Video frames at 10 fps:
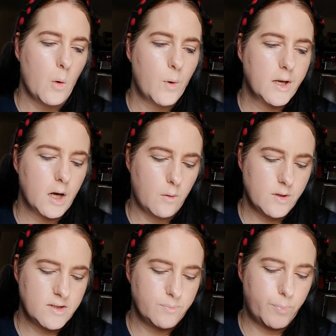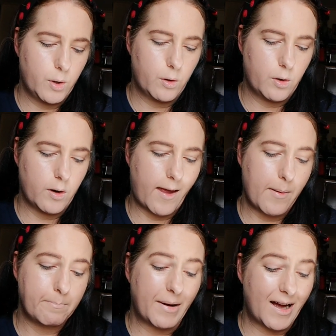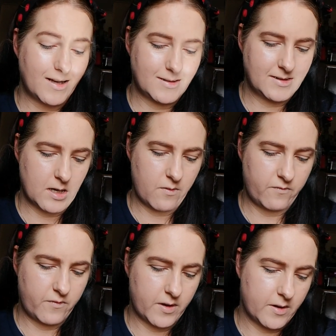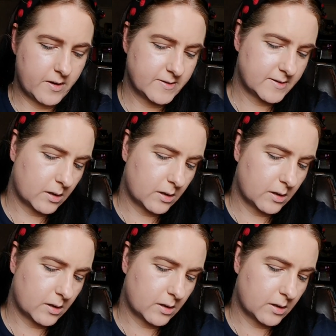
We're going to put a base down first,